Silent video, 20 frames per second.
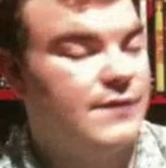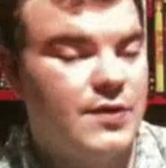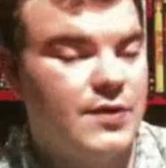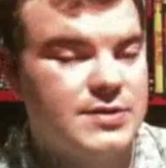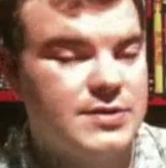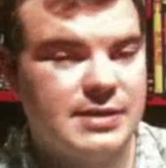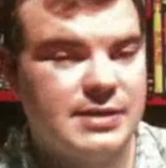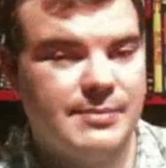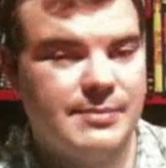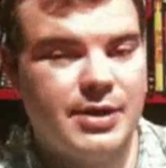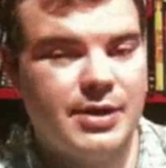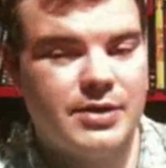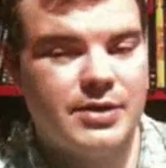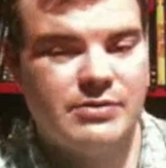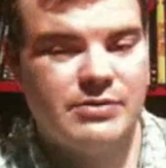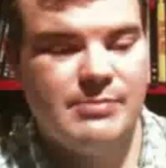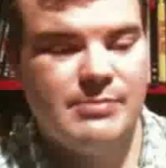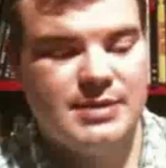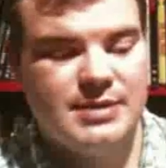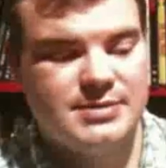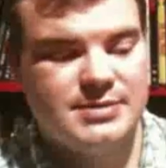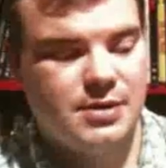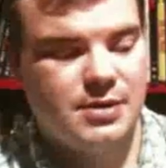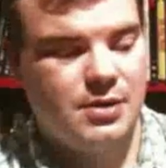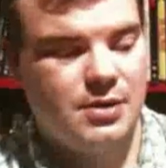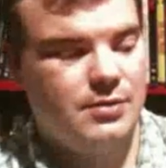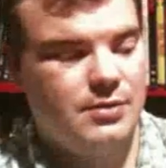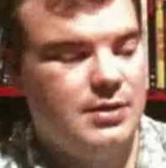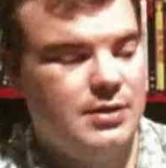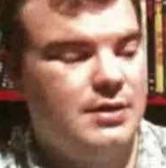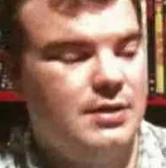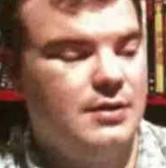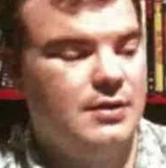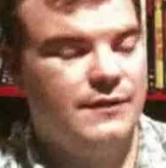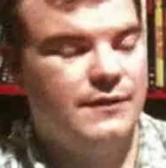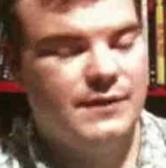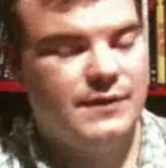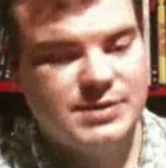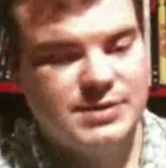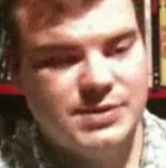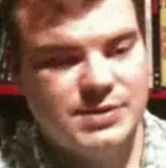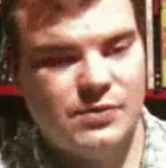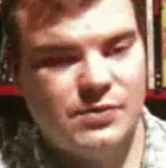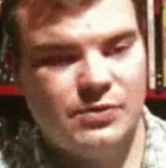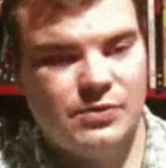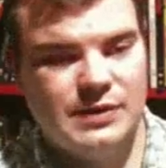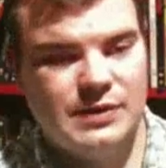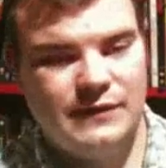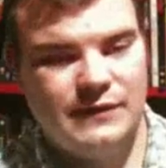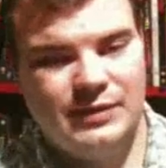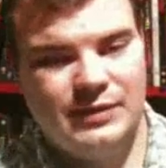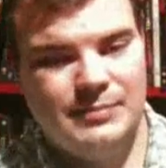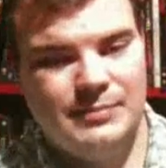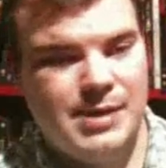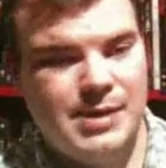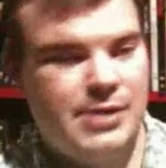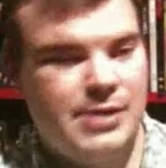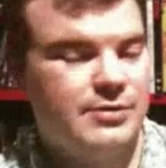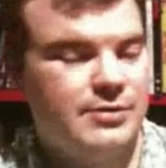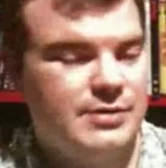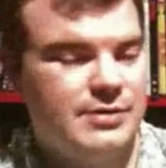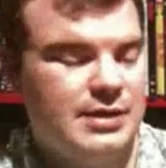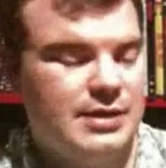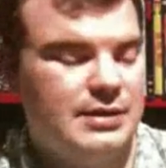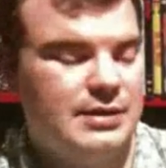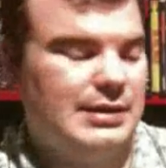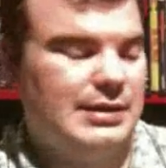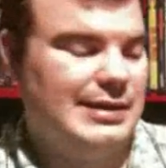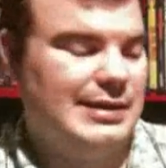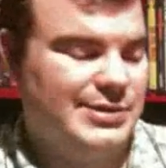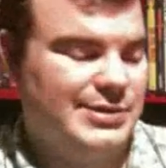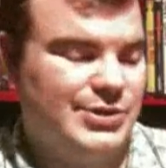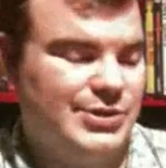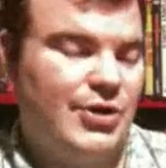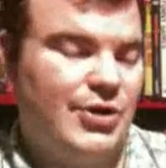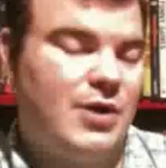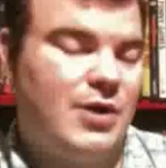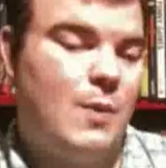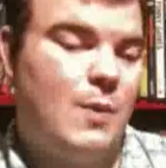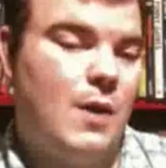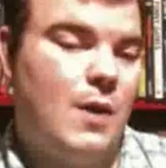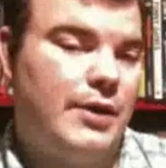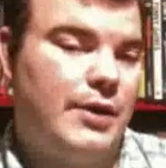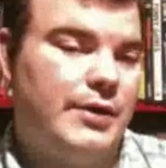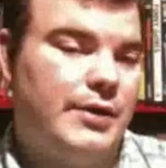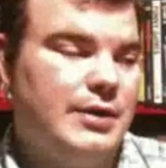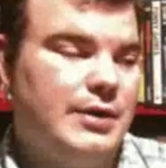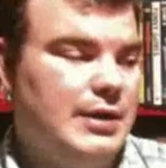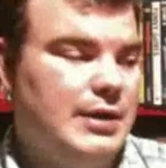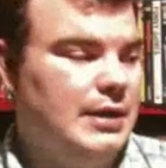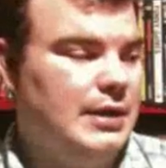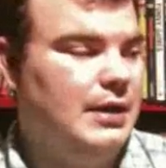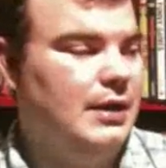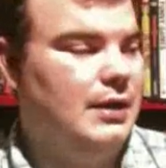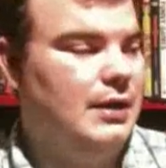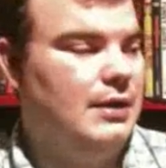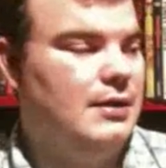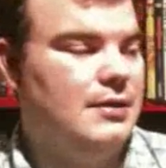As far as the American remakes go, these 2 are definitely better than like Dark Water.